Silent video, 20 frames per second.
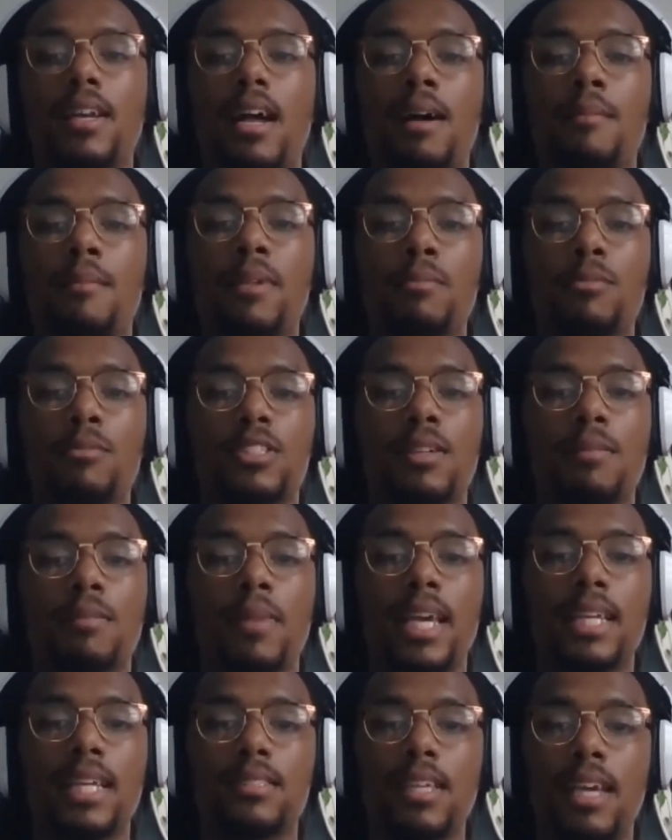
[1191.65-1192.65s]
I'm able to
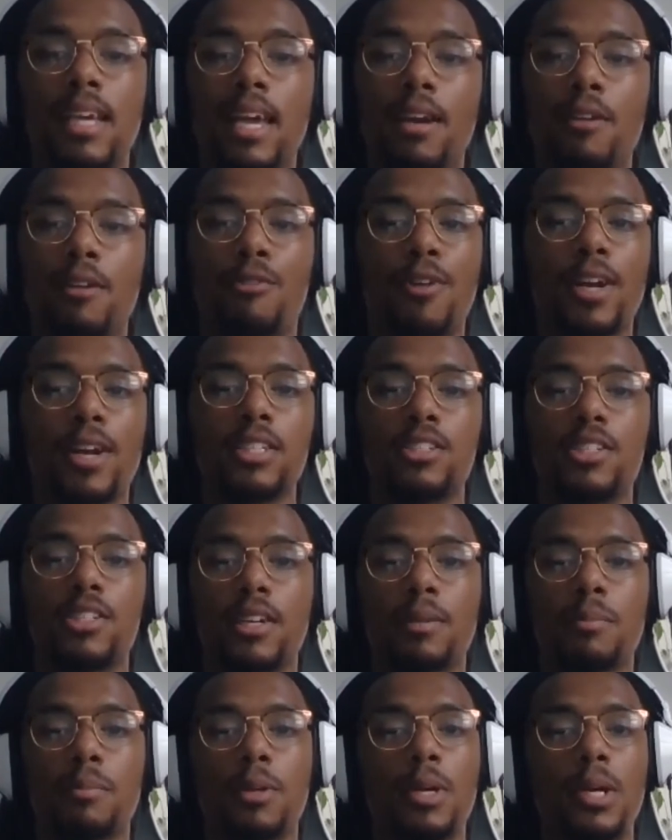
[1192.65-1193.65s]
maintain a
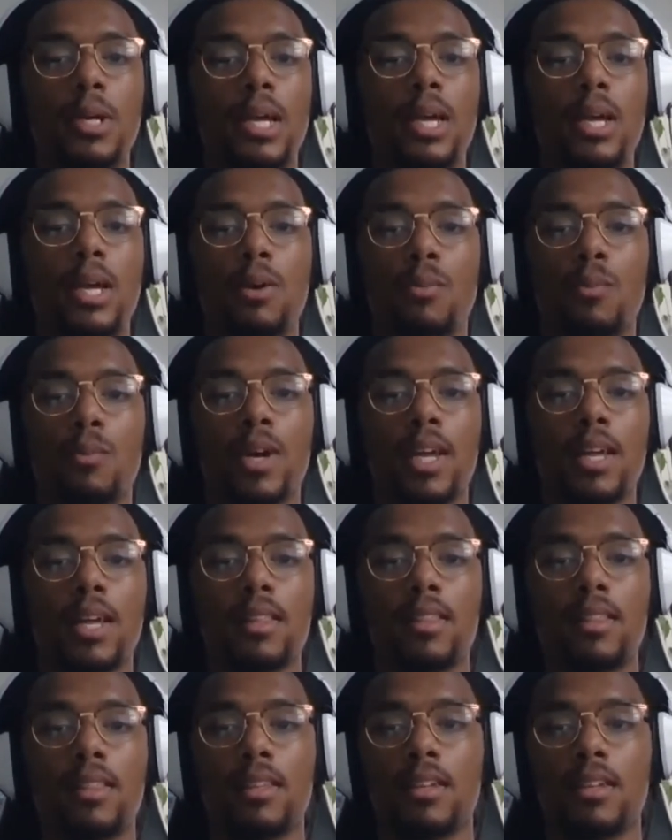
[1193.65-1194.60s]
friendship with,